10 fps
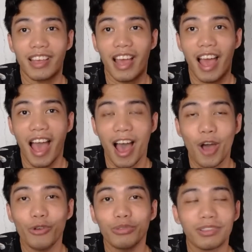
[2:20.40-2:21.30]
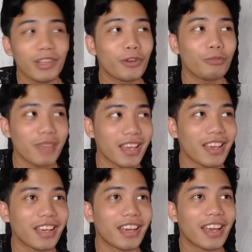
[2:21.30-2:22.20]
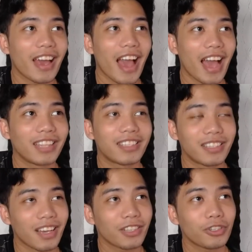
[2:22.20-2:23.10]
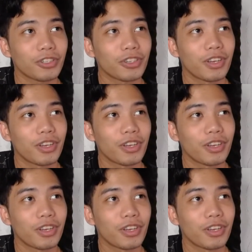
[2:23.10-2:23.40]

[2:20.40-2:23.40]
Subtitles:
How little me had such